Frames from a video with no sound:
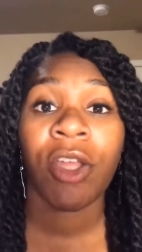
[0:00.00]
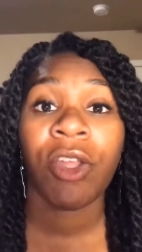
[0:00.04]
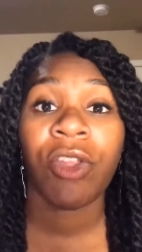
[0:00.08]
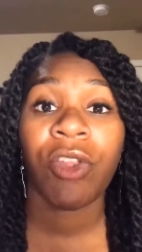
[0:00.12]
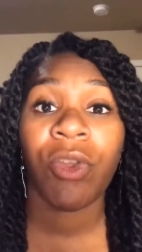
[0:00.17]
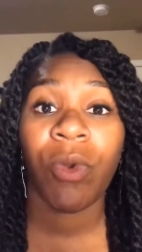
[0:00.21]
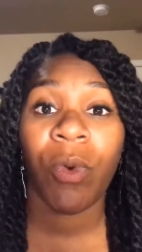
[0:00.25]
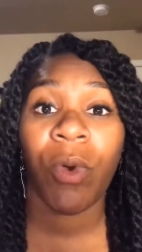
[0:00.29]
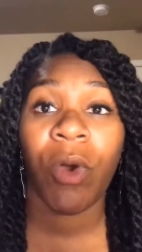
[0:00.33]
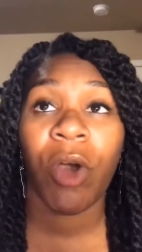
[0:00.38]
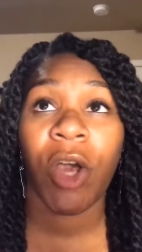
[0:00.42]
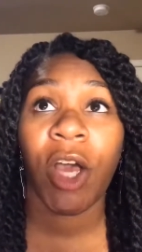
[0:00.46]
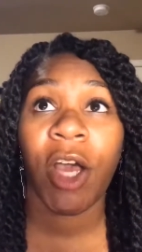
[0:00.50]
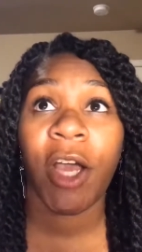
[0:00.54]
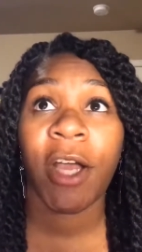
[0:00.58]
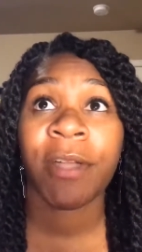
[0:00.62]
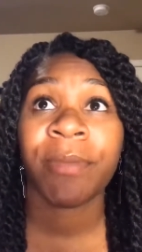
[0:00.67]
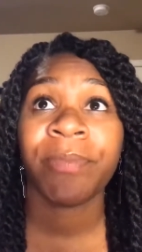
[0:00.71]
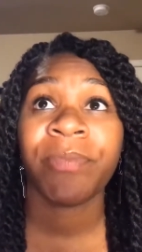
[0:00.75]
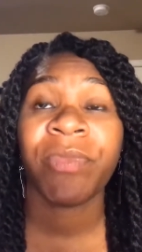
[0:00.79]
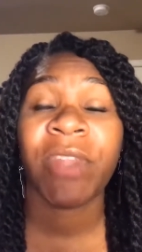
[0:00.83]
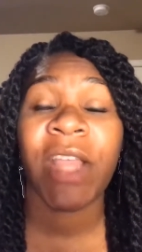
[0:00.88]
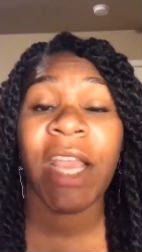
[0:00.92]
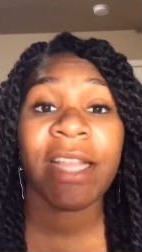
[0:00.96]

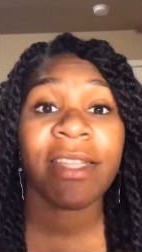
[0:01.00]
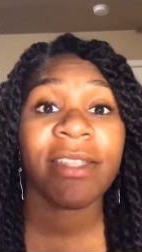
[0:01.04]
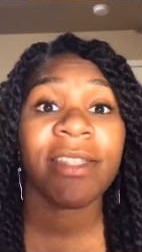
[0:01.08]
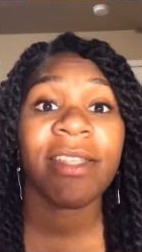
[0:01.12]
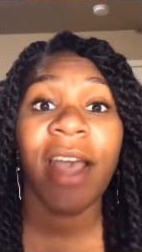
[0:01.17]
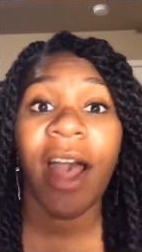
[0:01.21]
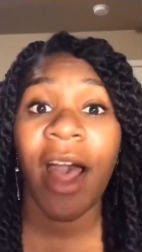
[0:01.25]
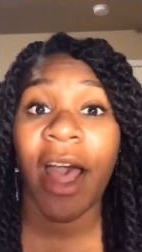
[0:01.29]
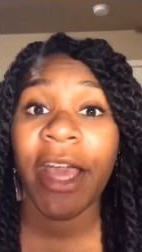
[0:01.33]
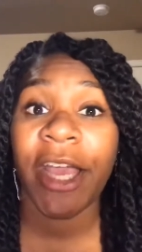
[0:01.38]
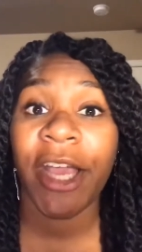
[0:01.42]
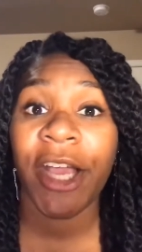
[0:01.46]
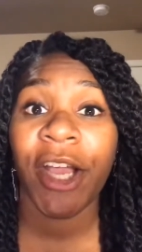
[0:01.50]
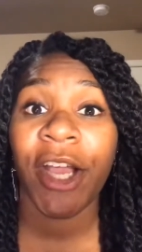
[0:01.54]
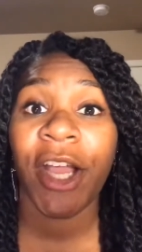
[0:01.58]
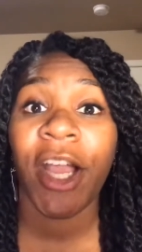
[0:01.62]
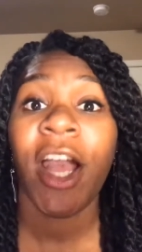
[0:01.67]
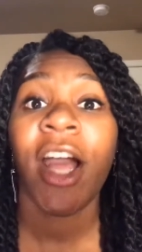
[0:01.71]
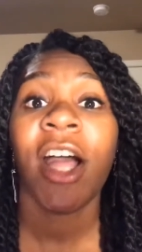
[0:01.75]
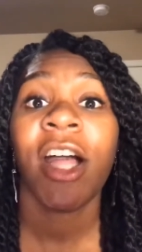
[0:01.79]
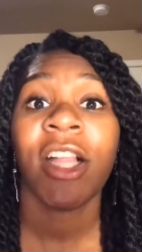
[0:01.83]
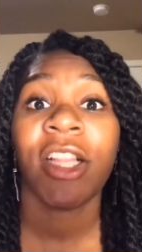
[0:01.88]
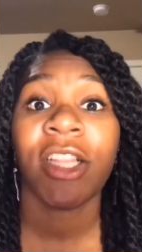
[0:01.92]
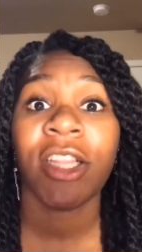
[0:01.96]
your
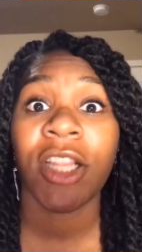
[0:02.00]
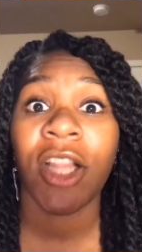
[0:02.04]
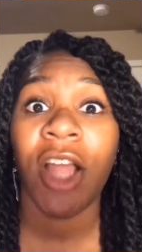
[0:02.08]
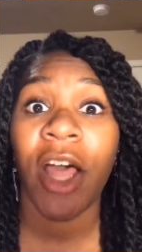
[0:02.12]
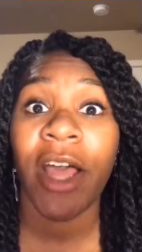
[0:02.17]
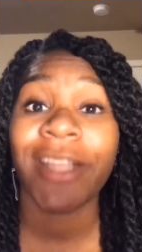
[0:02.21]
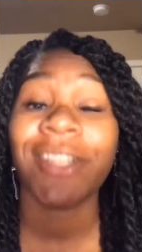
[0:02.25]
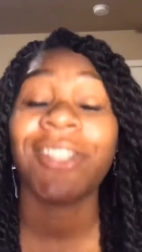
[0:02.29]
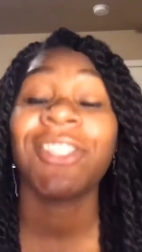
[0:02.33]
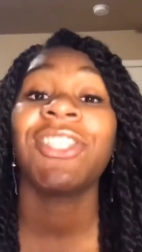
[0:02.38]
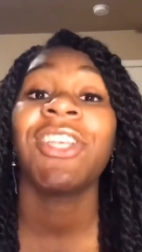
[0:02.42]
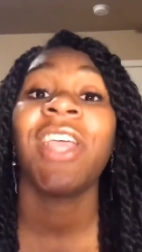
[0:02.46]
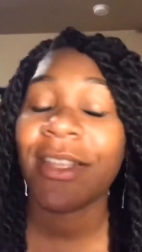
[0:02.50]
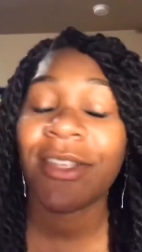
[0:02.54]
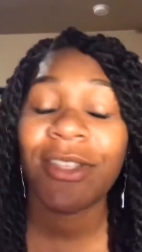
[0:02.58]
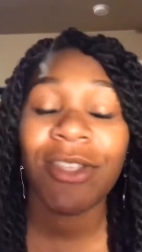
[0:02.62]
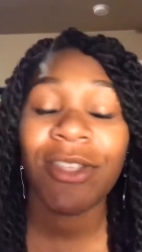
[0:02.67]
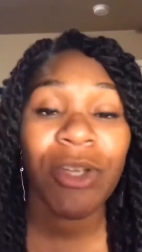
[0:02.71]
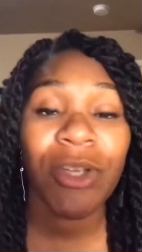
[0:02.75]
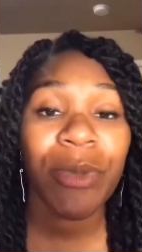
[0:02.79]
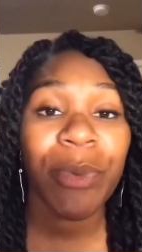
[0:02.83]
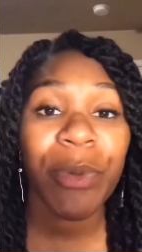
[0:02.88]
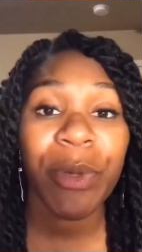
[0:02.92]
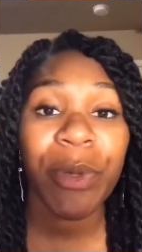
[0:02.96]
entire lunch. It's
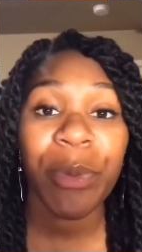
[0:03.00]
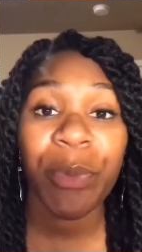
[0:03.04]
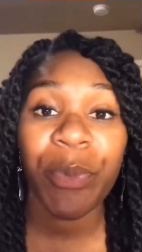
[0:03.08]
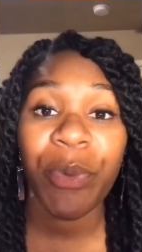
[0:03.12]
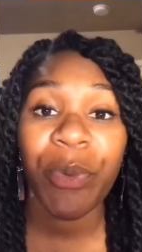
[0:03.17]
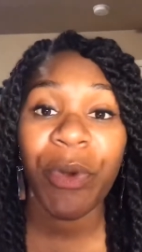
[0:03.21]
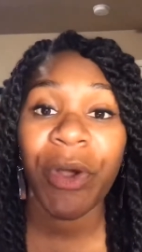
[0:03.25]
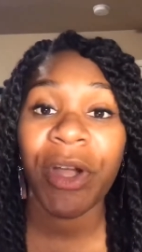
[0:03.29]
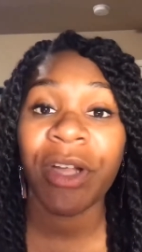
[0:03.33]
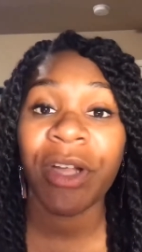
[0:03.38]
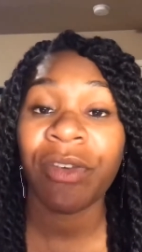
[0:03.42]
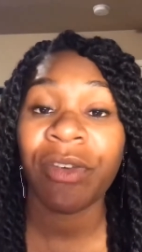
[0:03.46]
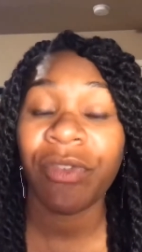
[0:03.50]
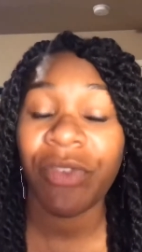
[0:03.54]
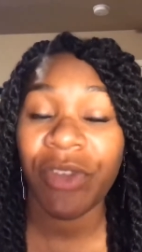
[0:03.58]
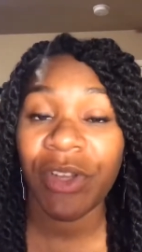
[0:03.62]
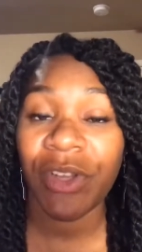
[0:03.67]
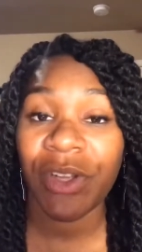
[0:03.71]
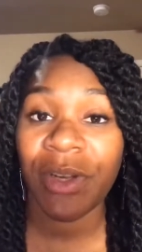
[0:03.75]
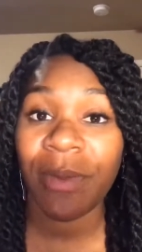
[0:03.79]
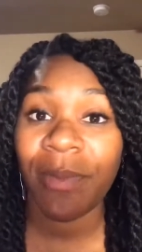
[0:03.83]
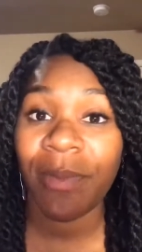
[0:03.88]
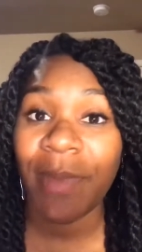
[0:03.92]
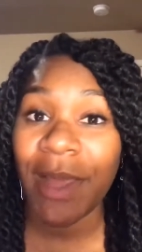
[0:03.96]
super important for
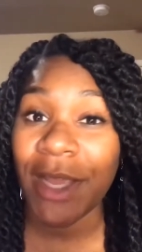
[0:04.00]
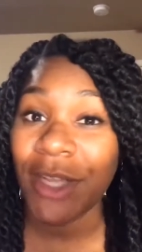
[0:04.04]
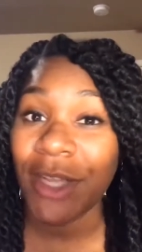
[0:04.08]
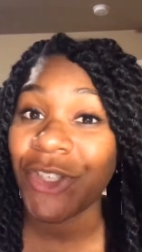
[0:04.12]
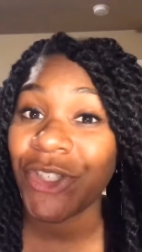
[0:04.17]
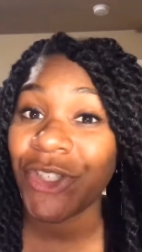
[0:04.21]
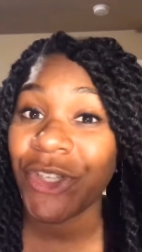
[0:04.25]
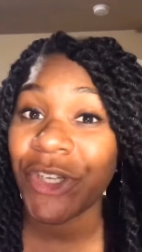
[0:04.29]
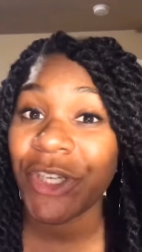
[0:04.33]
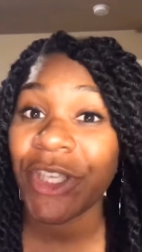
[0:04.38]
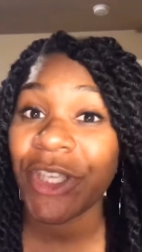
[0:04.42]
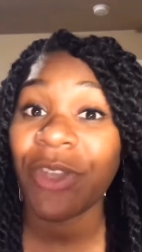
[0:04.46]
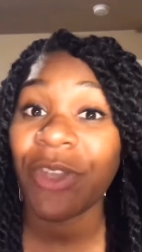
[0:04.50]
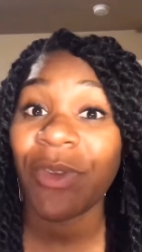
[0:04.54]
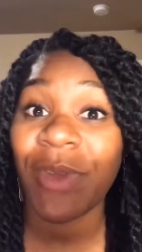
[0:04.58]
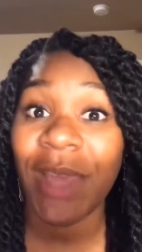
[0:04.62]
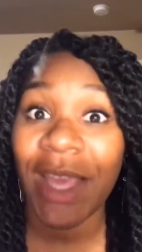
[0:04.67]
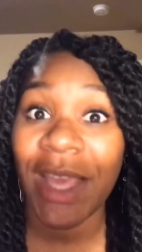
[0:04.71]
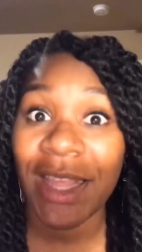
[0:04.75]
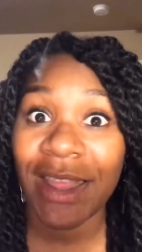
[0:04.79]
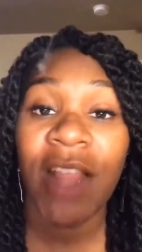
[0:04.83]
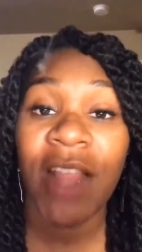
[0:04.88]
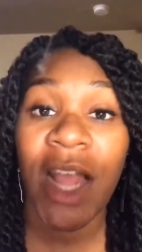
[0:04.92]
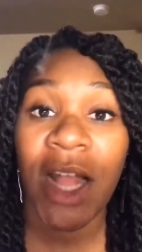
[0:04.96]
you to make sure you
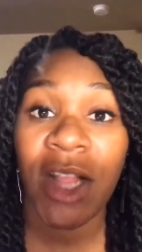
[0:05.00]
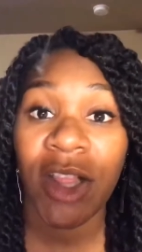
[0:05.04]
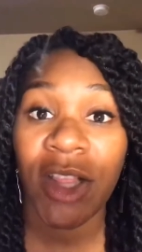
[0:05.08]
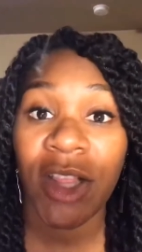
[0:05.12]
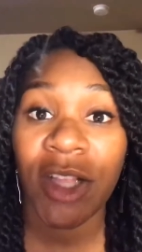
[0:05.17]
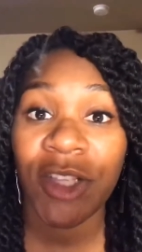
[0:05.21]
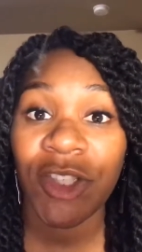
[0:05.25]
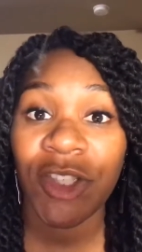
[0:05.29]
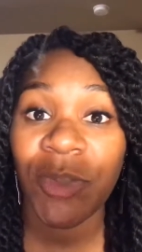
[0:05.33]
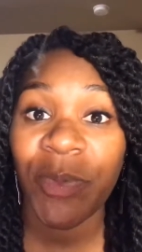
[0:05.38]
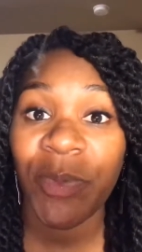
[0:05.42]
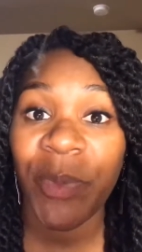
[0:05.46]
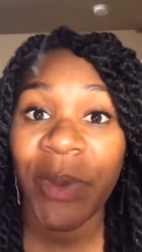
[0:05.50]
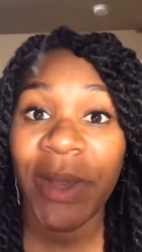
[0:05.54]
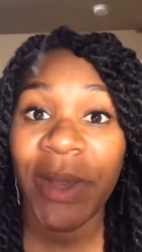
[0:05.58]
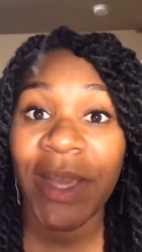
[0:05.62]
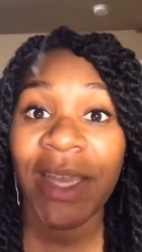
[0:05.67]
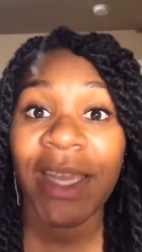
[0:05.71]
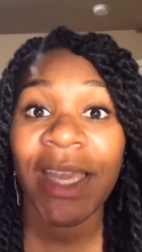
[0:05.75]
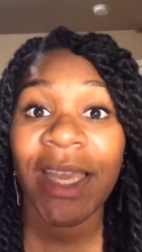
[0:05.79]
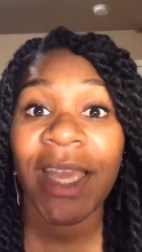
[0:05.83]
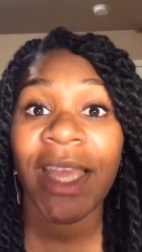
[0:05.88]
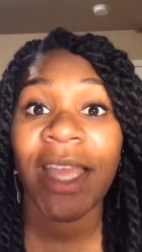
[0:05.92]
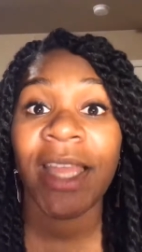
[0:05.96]
get that lunch
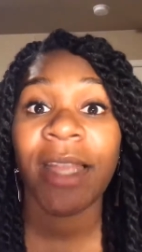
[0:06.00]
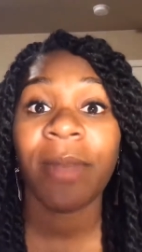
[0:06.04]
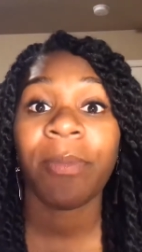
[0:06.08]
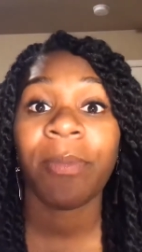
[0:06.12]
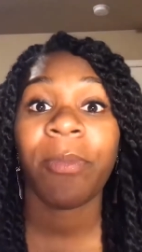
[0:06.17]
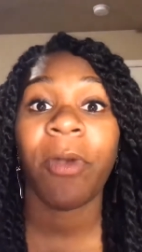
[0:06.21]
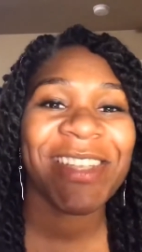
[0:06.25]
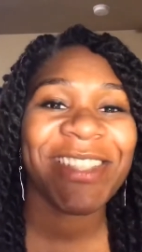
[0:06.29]
break in.